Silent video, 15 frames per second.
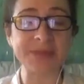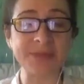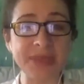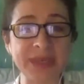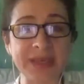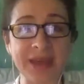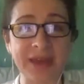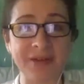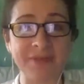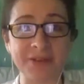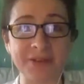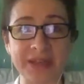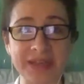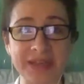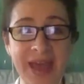me,
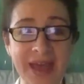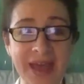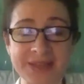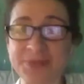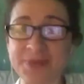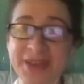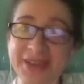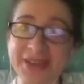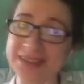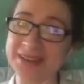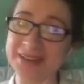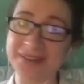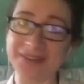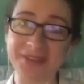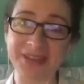every aspect
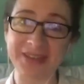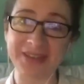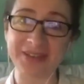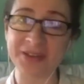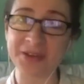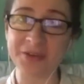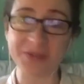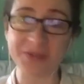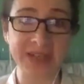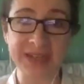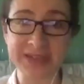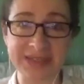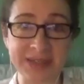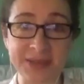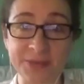of the
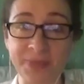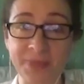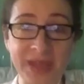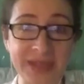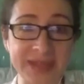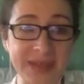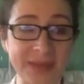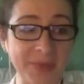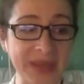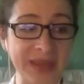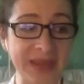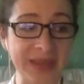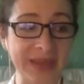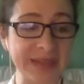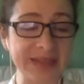COVID-19
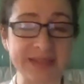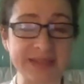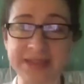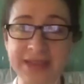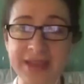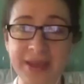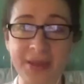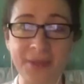pandemic is